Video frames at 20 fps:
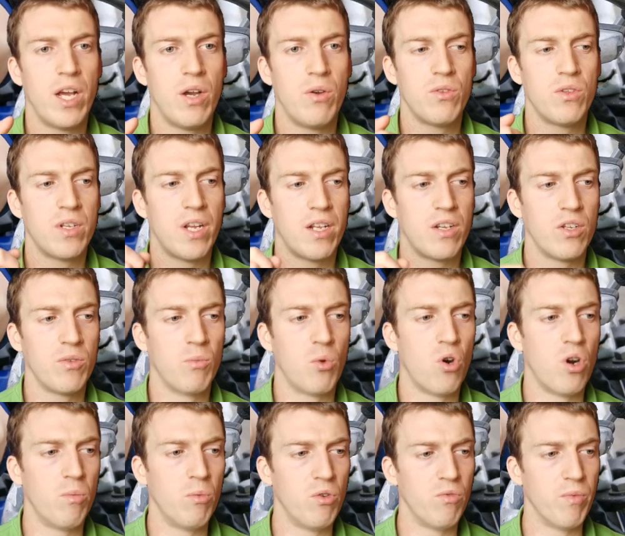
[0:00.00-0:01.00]
it out so that there's
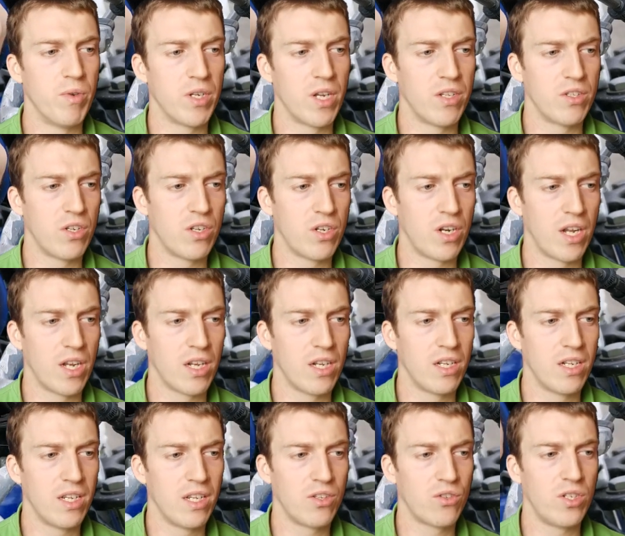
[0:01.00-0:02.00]
more movement on the
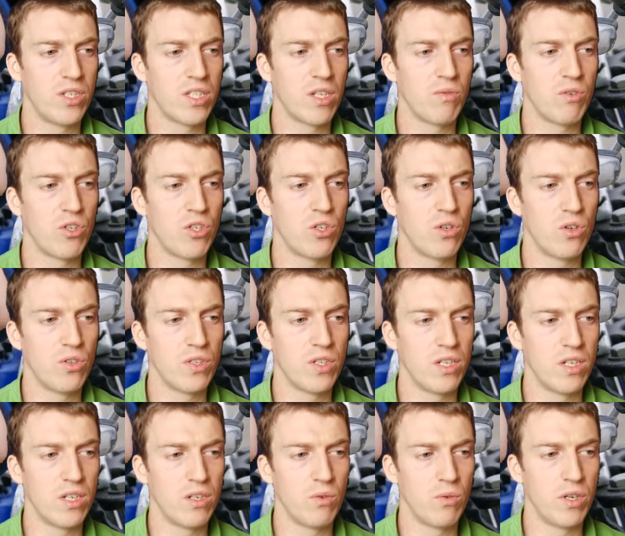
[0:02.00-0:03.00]
throttle, as Christopher shows
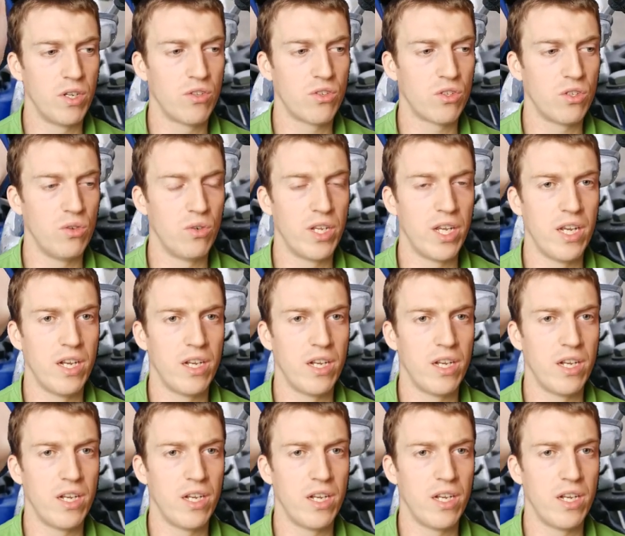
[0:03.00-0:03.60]
here, with it screwed